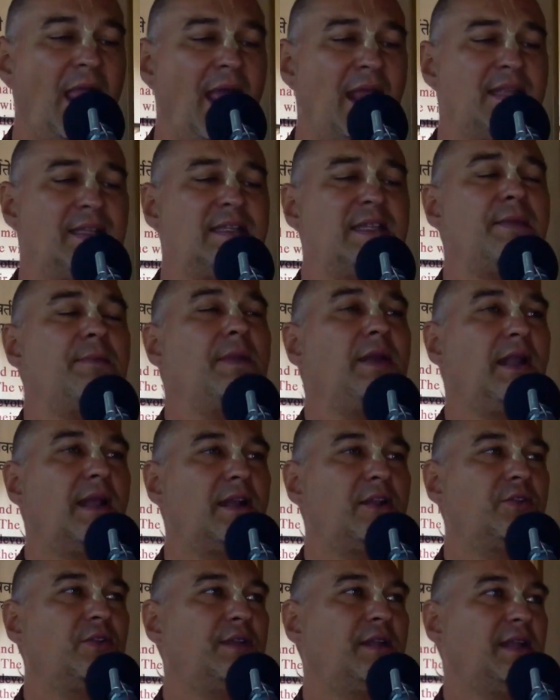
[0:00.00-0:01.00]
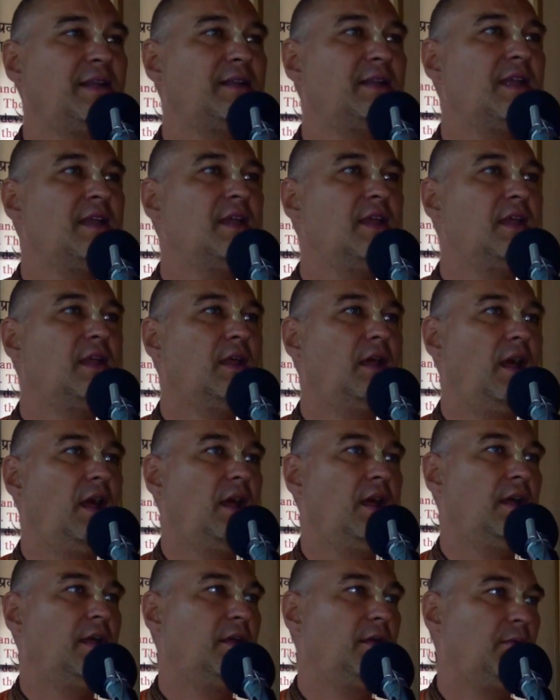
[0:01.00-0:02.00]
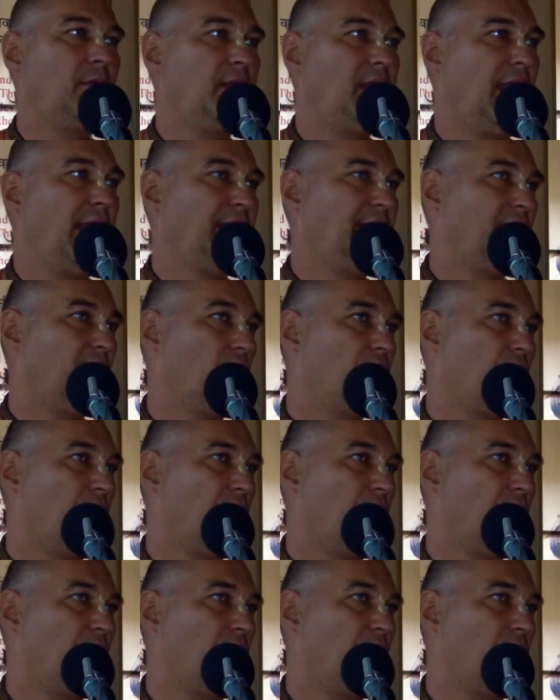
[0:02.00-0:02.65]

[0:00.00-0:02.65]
And similar to that, later